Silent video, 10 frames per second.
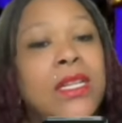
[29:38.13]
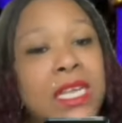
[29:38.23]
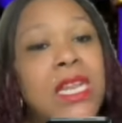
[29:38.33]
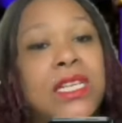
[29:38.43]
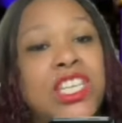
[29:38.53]

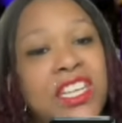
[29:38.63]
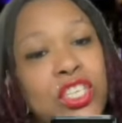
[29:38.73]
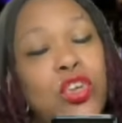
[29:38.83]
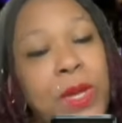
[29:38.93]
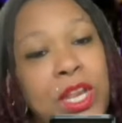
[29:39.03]
DDG is
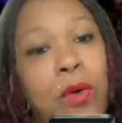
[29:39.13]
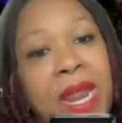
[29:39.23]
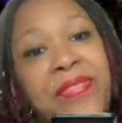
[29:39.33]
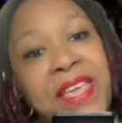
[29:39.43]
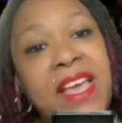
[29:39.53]
who we know,
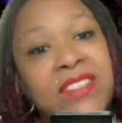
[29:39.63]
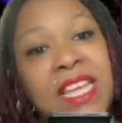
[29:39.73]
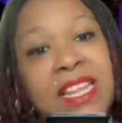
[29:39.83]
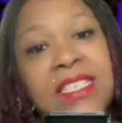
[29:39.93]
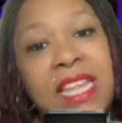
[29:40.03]
and I think I've
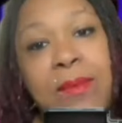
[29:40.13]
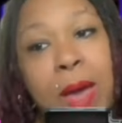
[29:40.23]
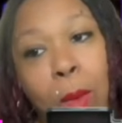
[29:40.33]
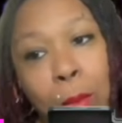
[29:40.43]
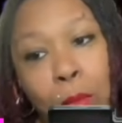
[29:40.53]
said his name
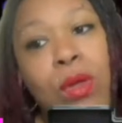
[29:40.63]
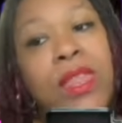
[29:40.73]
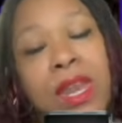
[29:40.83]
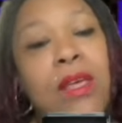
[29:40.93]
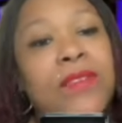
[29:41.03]
more
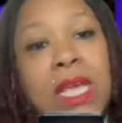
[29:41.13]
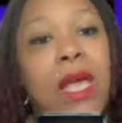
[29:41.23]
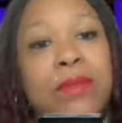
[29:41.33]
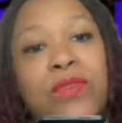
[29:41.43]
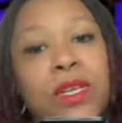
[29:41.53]
than enough
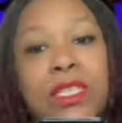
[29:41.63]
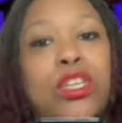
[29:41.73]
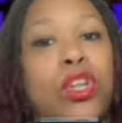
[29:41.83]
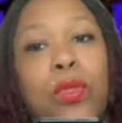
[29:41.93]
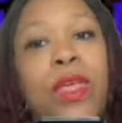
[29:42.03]
times for us to
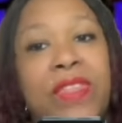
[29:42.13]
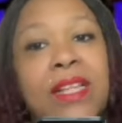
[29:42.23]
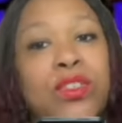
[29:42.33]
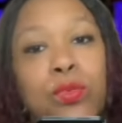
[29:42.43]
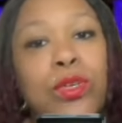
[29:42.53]
know that
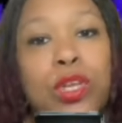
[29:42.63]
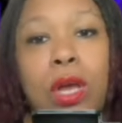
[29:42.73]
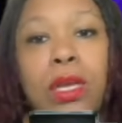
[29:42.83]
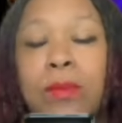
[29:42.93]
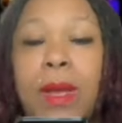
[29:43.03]
that's who we're
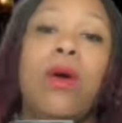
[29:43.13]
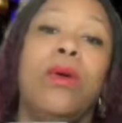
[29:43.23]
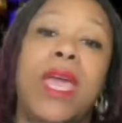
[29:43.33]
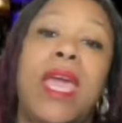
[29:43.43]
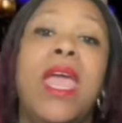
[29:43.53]
talking about.
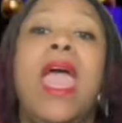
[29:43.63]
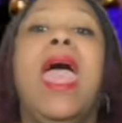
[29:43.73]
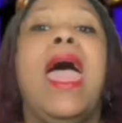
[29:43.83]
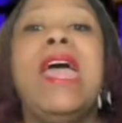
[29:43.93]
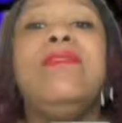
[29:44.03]
Okay,
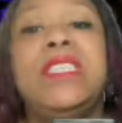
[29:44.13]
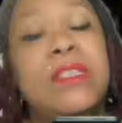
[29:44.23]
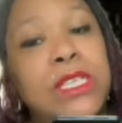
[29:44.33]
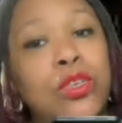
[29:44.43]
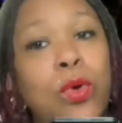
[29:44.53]
I have
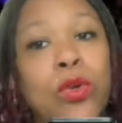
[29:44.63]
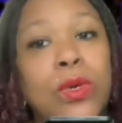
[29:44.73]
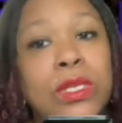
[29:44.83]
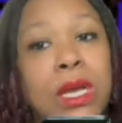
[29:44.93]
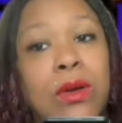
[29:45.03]
attempted to work
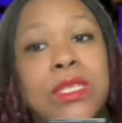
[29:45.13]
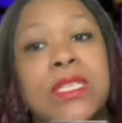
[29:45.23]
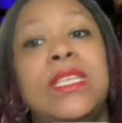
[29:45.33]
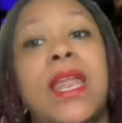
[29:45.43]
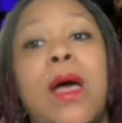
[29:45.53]
with Daryl to
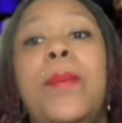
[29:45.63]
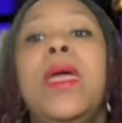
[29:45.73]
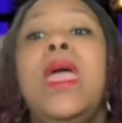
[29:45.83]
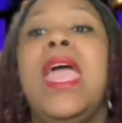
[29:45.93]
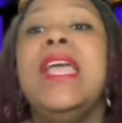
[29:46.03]
set up
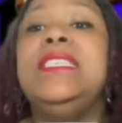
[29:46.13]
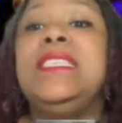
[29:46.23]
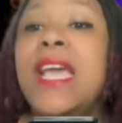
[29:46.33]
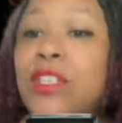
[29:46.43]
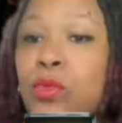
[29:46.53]
a
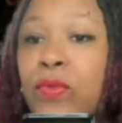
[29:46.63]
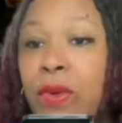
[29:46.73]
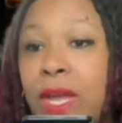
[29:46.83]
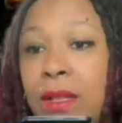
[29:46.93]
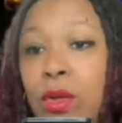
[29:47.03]
schedule
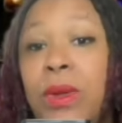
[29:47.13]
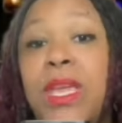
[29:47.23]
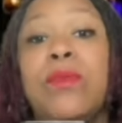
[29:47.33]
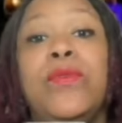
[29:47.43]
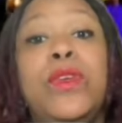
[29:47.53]
for Halo, but
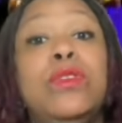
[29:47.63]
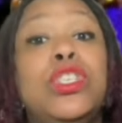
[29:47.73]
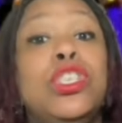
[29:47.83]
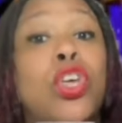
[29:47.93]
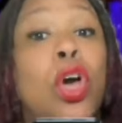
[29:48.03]
he refused
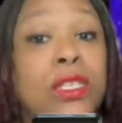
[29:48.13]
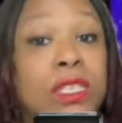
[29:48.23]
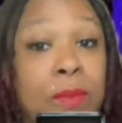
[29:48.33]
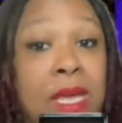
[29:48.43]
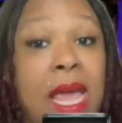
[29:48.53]
to talk
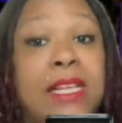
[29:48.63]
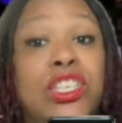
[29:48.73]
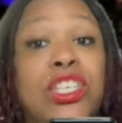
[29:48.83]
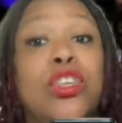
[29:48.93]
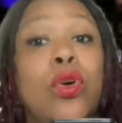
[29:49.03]
to me and
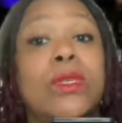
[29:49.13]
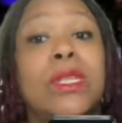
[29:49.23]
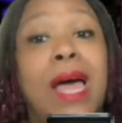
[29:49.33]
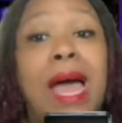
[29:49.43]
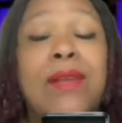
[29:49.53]
just goes
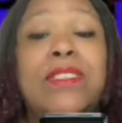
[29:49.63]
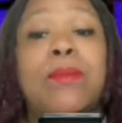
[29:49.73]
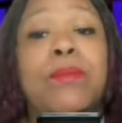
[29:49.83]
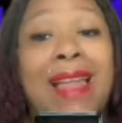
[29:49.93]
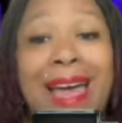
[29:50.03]
live to
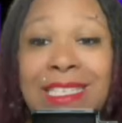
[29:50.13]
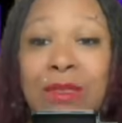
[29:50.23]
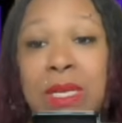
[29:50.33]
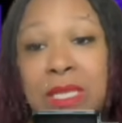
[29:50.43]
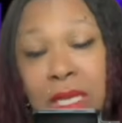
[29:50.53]

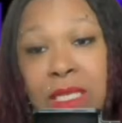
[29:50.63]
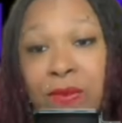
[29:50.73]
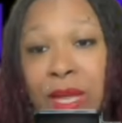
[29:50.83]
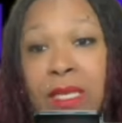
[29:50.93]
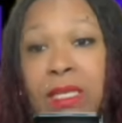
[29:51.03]
blast me to his
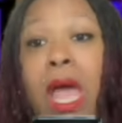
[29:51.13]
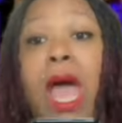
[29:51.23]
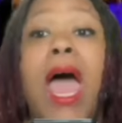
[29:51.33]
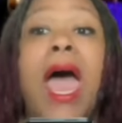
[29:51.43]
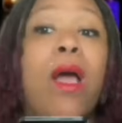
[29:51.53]
fans.
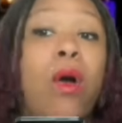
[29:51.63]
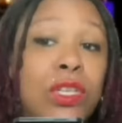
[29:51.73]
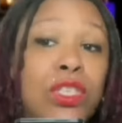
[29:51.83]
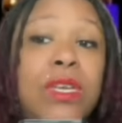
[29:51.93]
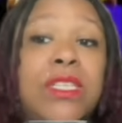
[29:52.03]
I
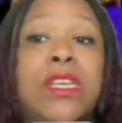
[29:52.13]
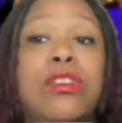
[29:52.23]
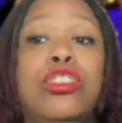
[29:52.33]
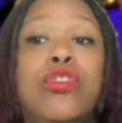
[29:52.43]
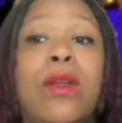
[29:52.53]
also
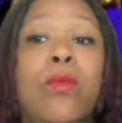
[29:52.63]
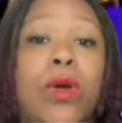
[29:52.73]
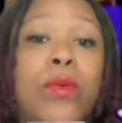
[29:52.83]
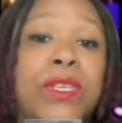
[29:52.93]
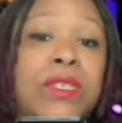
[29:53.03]
continue to try to
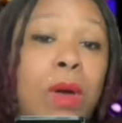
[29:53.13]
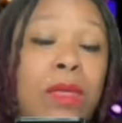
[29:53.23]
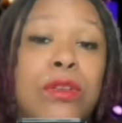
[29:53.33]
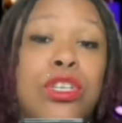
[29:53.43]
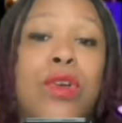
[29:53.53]
work with his
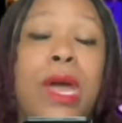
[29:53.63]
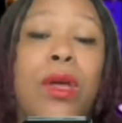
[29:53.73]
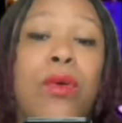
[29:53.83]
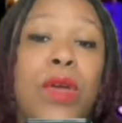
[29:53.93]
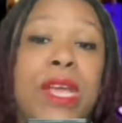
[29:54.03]
mother to try to
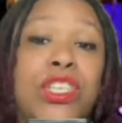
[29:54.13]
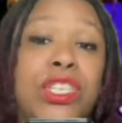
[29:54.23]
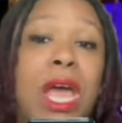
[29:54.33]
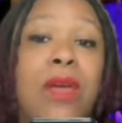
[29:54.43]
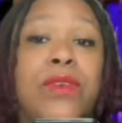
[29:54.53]
arrange
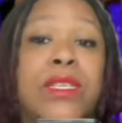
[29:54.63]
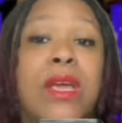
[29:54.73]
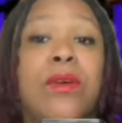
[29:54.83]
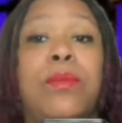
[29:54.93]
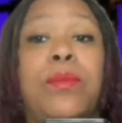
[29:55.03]
time for
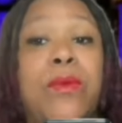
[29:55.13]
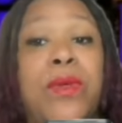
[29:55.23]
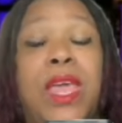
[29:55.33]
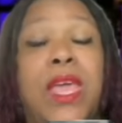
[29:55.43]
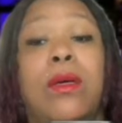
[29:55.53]
Daryl to be
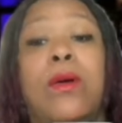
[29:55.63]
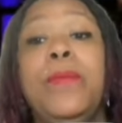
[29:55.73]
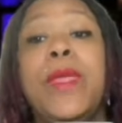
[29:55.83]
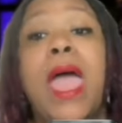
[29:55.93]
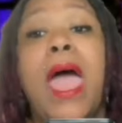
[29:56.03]
with Halo.
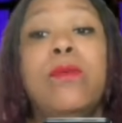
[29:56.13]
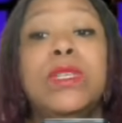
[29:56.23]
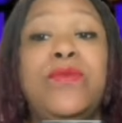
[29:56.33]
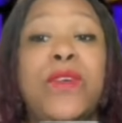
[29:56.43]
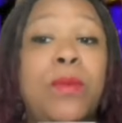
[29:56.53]
I
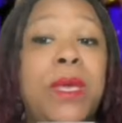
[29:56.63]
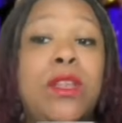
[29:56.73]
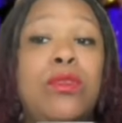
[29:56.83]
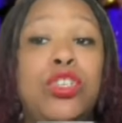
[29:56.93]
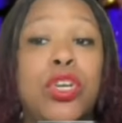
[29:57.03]
was filming
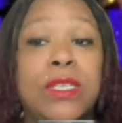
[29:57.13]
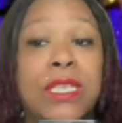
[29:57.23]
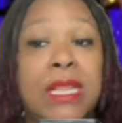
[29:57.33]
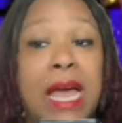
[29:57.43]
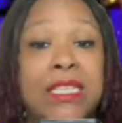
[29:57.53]
in New
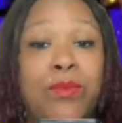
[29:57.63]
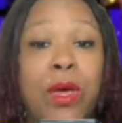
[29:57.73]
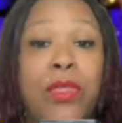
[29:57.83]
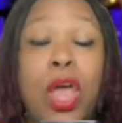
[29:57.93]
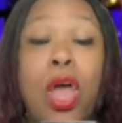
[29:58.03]
Jersey last
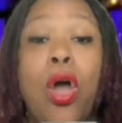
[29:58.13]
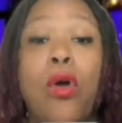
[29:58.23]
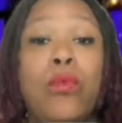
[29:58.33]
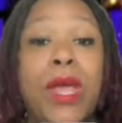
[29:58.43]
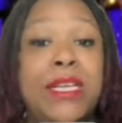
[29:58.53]
month,
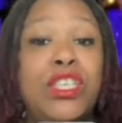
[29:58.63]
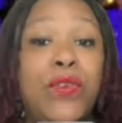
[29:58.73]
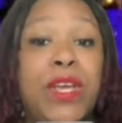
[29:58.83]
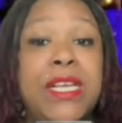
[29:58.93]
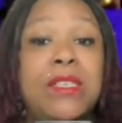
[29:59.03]
arranged
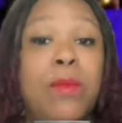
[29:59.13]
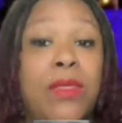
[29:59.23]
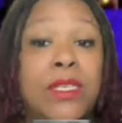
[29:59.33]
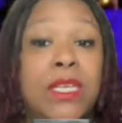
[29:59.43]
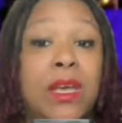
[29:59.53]
for his
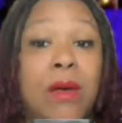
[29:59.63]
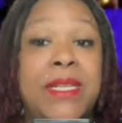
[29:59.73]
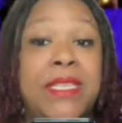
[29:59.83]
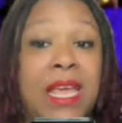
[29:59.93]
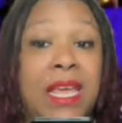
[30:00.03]
mother to come
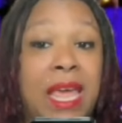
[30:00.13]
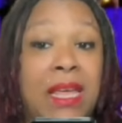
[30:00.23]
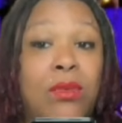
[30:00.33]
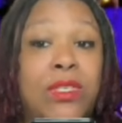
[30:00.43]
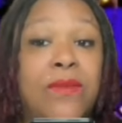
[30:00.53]
and take
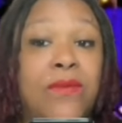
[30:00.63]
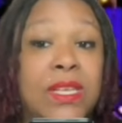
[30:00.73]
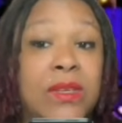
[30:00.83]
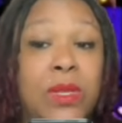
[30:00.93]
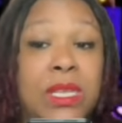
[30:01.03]
Halo to
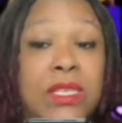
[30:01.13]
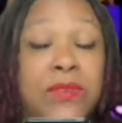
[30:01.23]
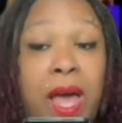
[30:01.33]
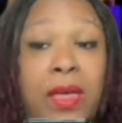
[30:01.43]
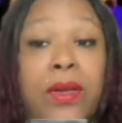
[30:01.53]
visit with his
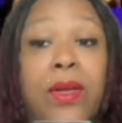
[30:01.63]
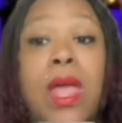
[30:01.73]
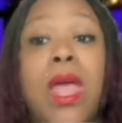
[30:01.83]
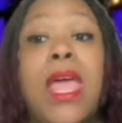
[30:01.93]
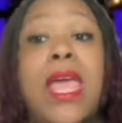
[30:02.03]
father.
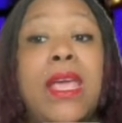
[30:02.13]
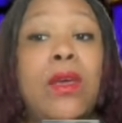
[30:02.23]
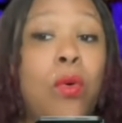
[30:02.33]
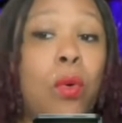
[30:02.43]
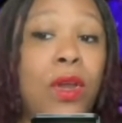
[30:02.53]

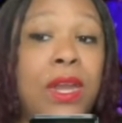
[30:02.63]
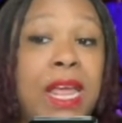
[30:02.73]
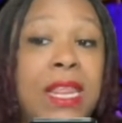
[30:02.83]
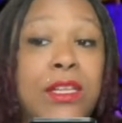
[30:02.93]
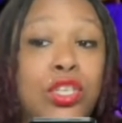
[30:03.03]
In
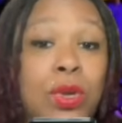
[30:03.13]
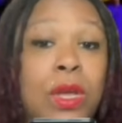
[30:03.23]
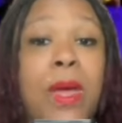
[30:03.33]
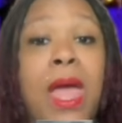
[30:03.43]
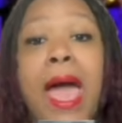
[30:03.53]
coordinating the
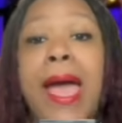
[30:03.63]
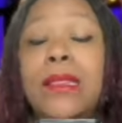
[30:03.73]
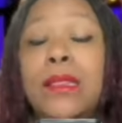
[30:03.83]
trip, I